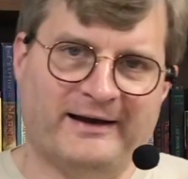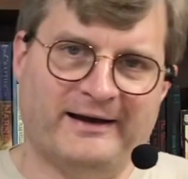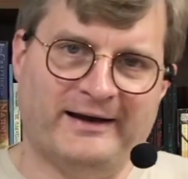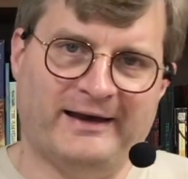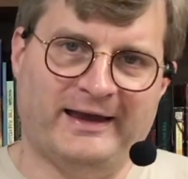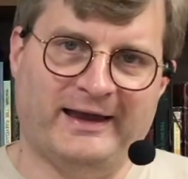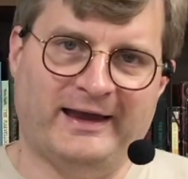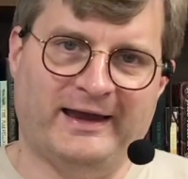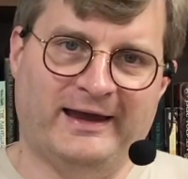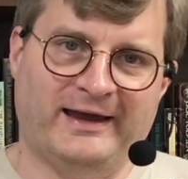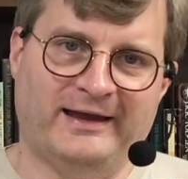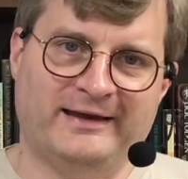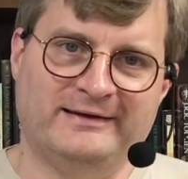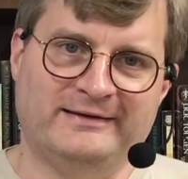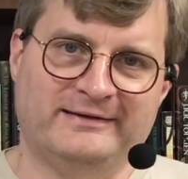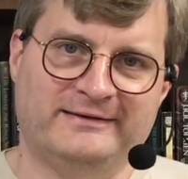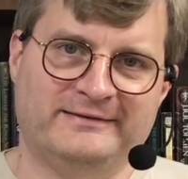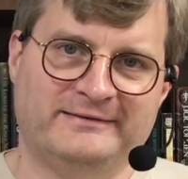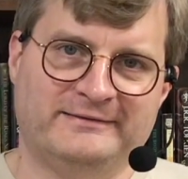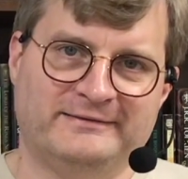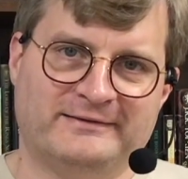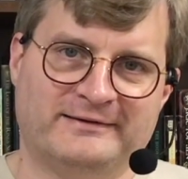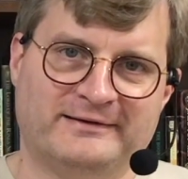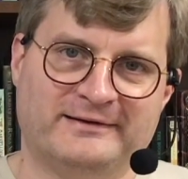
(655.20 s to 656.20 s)

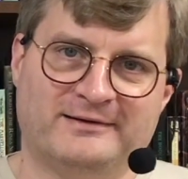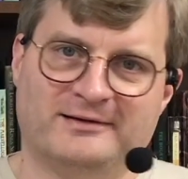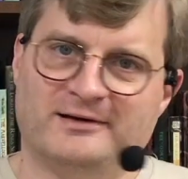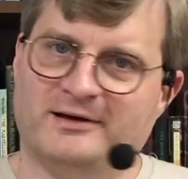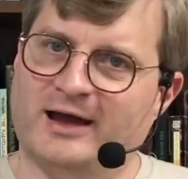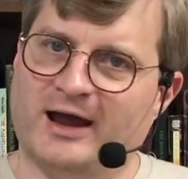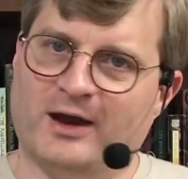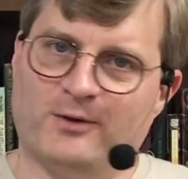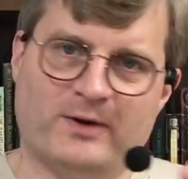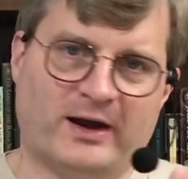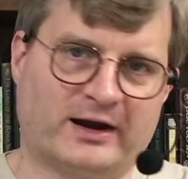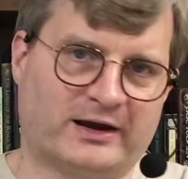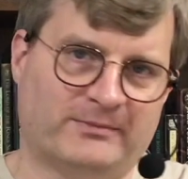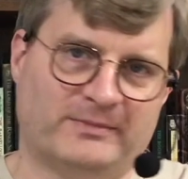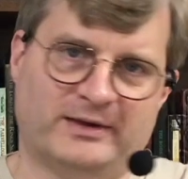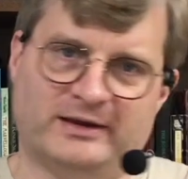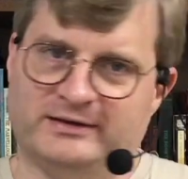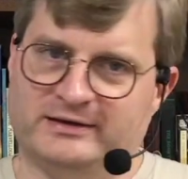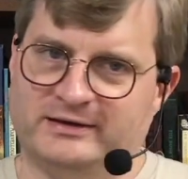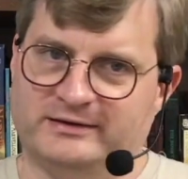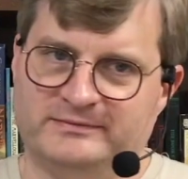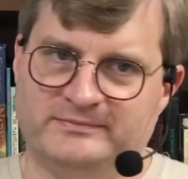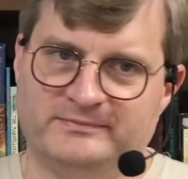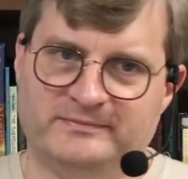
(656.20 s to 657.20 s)
and I
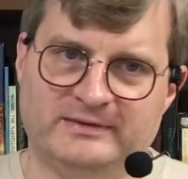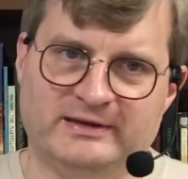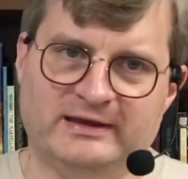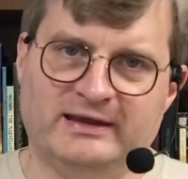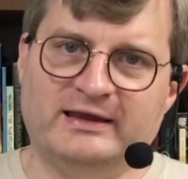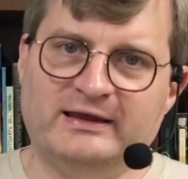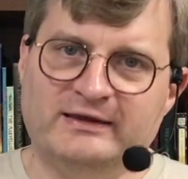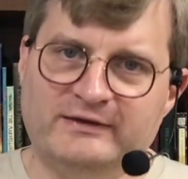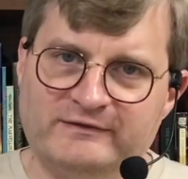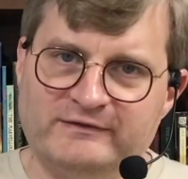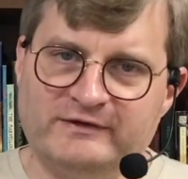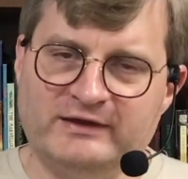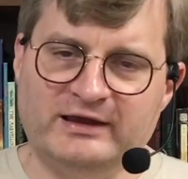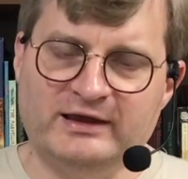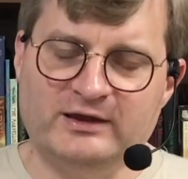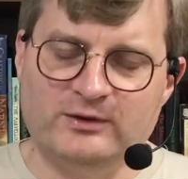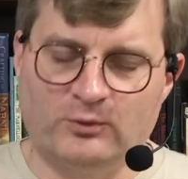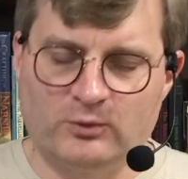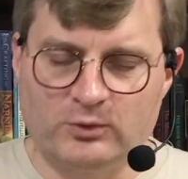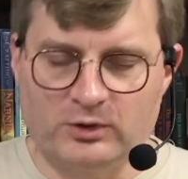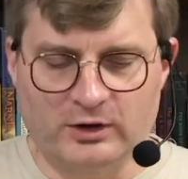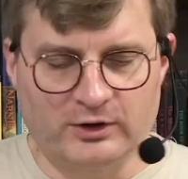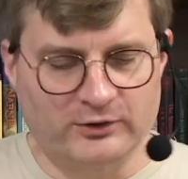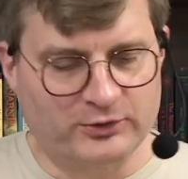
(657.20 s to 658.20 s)
recommend it. Is
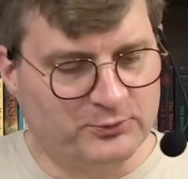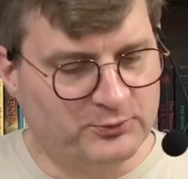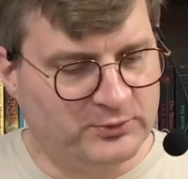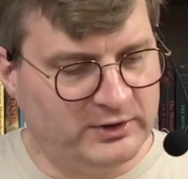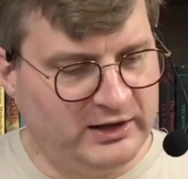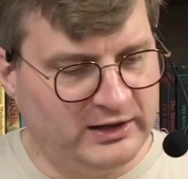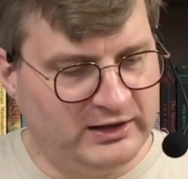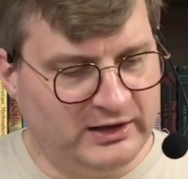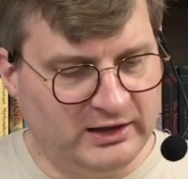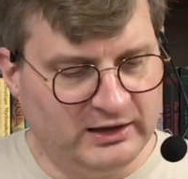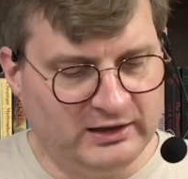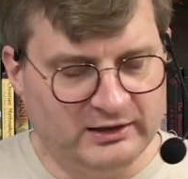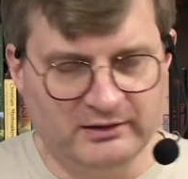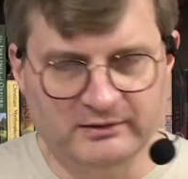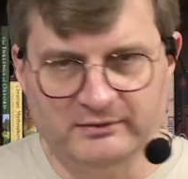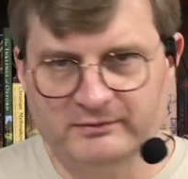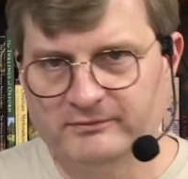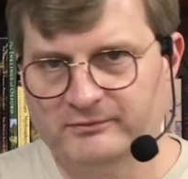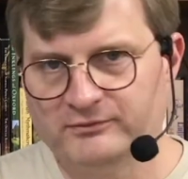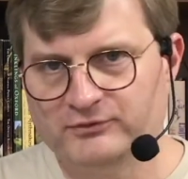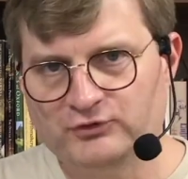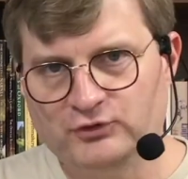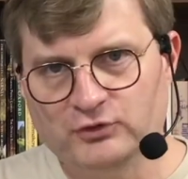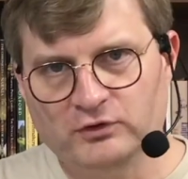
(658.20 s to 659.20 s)
it worth reading?
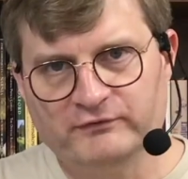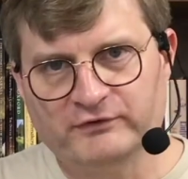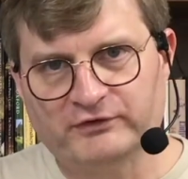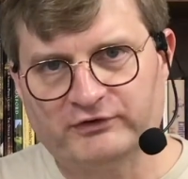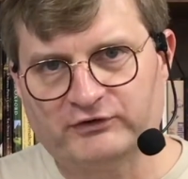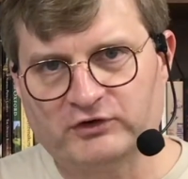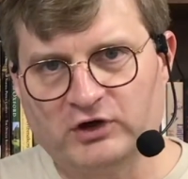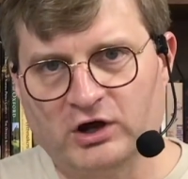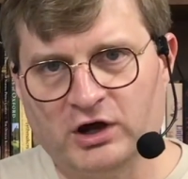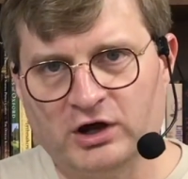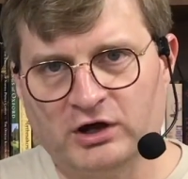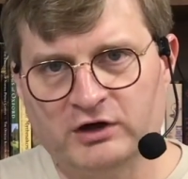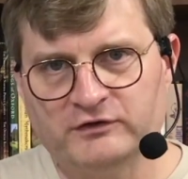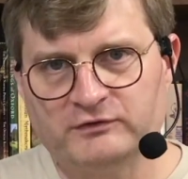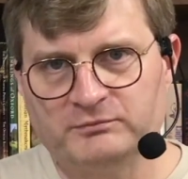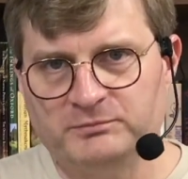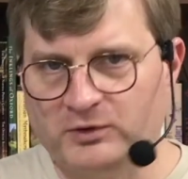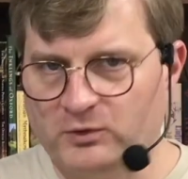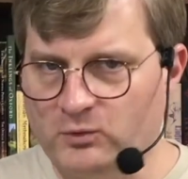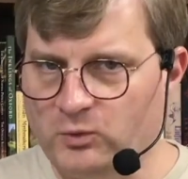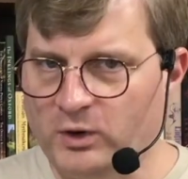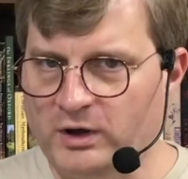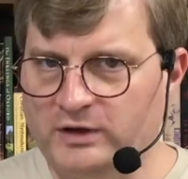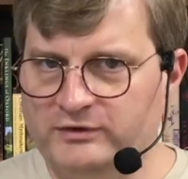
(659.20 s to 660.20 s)
Jewel of the Stars,
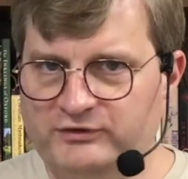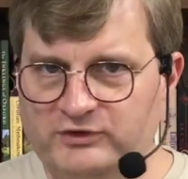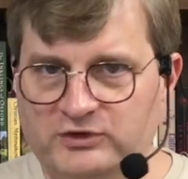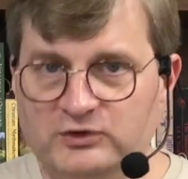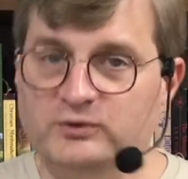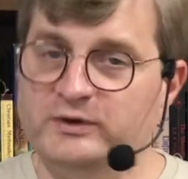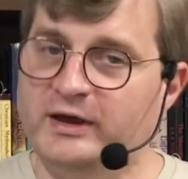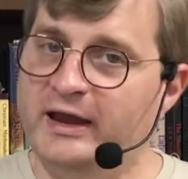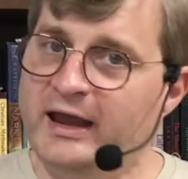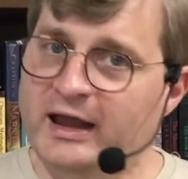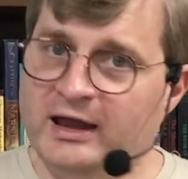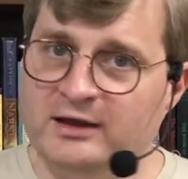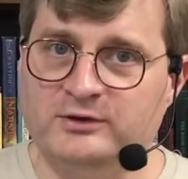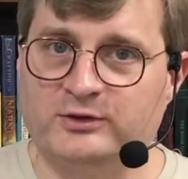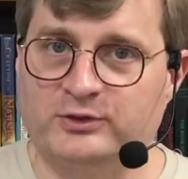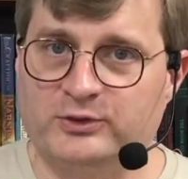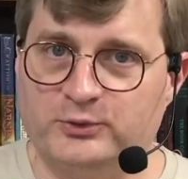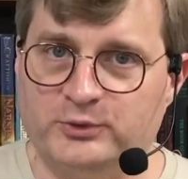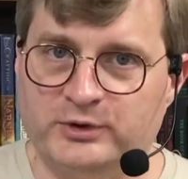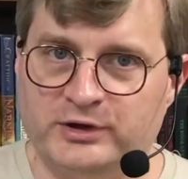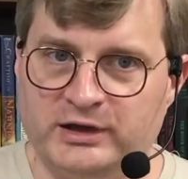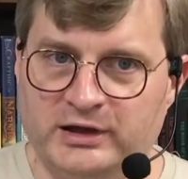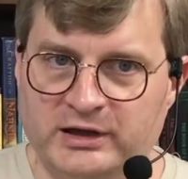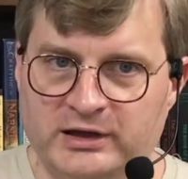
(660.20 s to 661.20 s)
book one, two, and
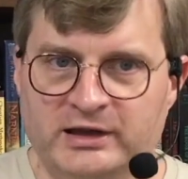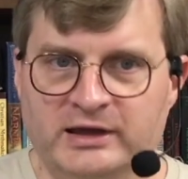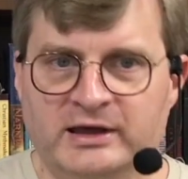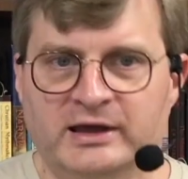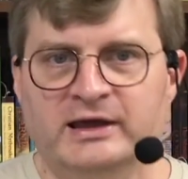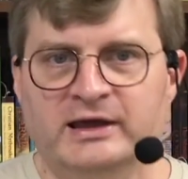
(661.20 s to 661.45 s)
three.